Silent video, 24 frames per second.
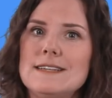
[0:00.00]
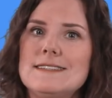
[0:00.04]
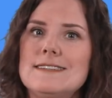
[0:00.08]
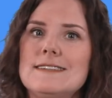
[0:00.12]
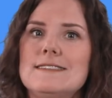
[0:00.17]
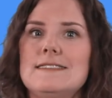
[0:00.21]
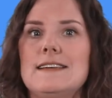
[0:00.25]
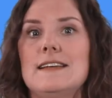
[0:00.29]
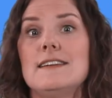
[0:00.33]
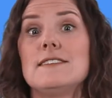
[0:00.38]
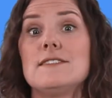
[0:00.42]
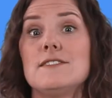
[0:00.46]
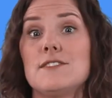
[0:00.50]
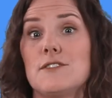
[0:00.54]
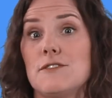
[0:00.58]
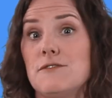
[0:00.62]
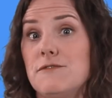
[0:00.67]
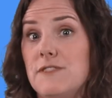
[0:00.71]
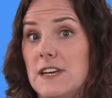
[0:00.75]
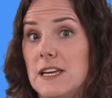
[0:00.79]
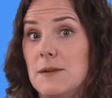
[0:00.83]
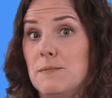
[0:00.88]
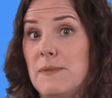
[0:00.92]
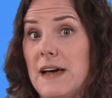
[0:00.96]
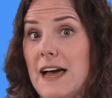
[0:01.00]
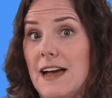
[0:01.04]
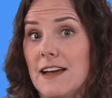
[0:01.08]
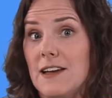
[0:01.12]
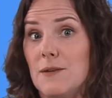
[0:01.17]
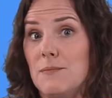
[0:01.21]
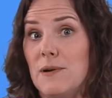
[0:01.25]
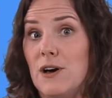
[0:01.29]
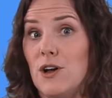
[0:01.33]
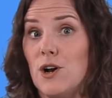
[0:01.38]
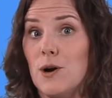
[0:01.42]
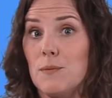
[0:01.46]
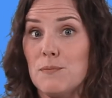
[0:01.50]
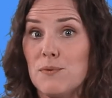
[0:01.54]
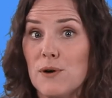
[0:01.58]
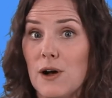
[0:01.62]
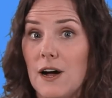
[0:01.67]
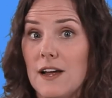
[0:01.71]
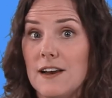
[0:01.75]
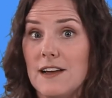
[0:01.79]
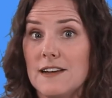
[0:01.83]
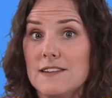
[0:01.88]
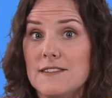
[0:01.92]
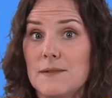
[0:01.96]
to send us your feedback about our
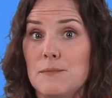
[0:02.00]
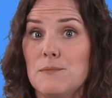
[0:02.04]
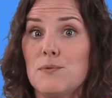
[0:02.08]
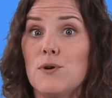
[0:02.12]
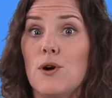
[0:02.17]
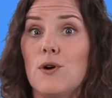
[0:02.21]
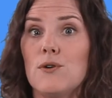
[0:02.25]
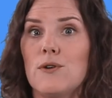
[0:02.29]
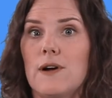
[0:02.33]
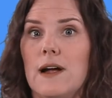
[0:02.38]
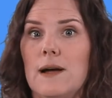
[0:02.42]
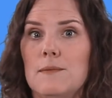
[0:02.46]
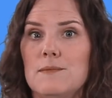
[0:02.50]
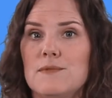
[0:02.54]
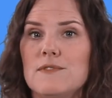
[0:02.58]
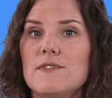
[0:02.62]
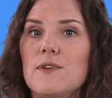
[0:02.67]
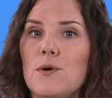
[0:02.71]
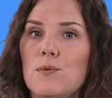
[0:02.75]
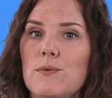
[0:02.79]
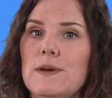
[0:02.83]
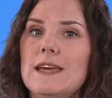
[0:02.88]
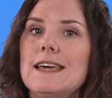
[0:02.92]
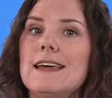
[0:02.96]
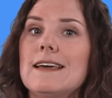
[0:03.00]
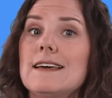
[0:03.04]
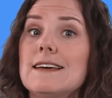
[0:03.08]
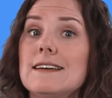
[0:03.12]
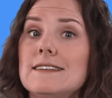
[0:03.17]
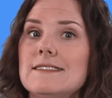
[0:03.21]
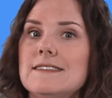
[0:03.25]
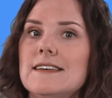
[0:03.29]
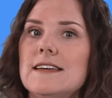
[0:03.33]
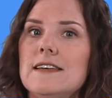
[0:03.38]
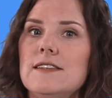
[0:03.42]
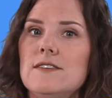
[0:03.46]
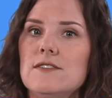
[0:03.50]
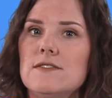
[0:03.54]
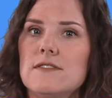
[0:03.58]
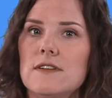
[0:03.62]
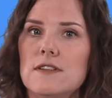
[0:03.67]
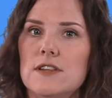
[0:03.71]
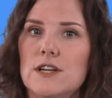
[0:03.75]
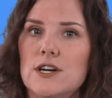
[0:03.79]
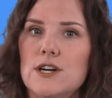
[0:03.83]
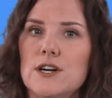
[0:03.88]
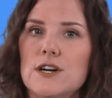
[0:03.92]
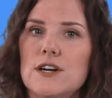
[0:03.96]
products and programs so we can continue to
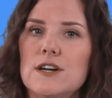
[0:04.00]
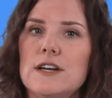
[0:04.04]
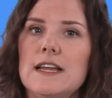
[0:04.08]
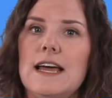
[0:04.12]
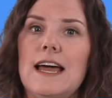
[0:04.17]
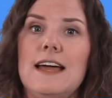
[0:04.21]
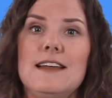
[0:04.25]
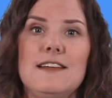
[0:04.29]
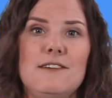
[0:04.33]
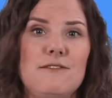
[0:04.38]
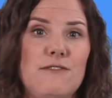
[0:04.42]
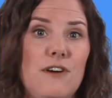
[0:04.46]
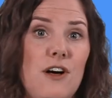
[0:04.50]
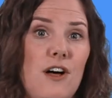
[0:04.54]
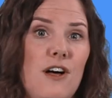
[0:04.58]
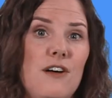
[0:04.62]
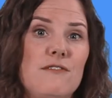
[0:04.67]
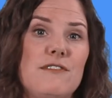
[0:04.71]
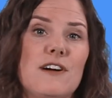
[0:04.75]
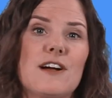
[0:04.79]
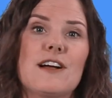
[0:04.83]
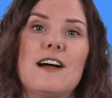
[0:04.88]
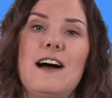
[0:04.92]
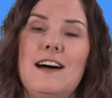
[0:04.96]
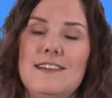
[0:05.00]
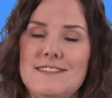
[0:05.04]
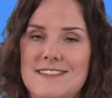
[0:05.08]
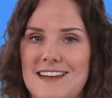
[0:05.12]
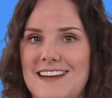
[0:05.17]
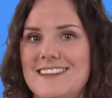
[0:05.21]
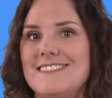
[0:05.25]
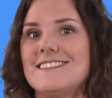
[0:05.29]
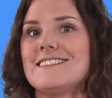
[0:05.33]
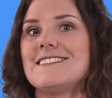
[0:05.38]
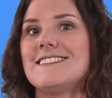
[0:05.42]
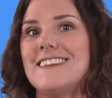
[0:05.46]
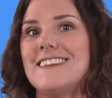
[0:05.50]
learn and evolve our content